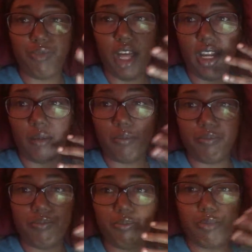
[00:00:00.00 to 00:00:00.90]
like
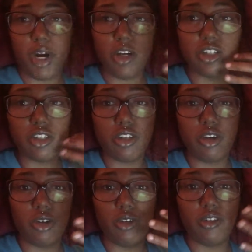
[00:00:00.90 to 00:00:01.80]

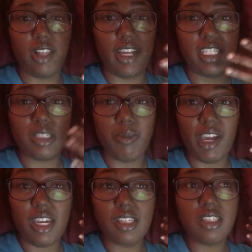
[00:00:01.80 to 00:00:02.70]
personal like
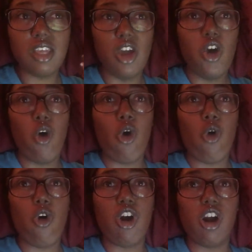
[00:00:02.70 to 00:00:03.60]
space
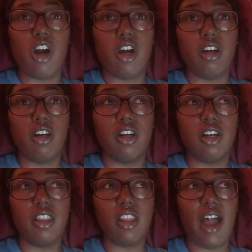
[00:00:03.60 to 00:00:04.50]
or
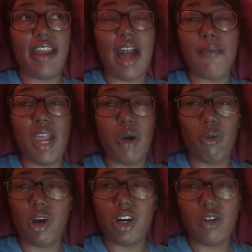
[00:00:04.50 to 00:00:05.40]
like I'm
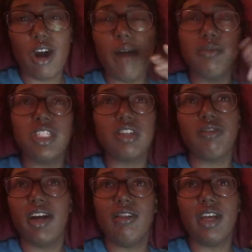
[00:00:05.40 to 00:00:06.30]
at work or I'm just
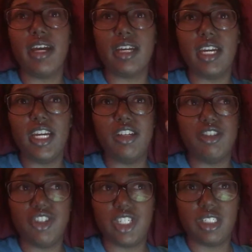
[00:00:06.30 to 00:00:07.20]
around like
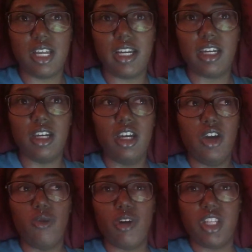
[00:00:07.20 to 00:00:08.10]
energies like
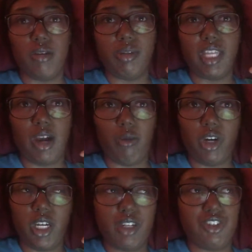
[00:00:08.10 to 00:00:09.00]
whether it be that
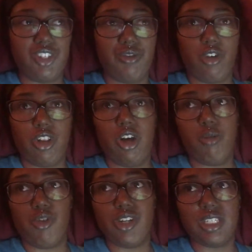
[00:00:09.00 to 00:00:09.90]
one energy for a long
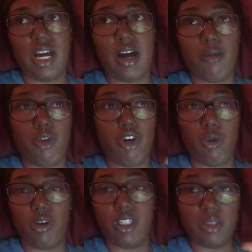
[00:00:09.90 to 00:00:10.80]
important time
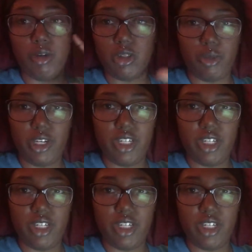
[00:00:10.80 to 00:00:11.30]
or whether it's multiple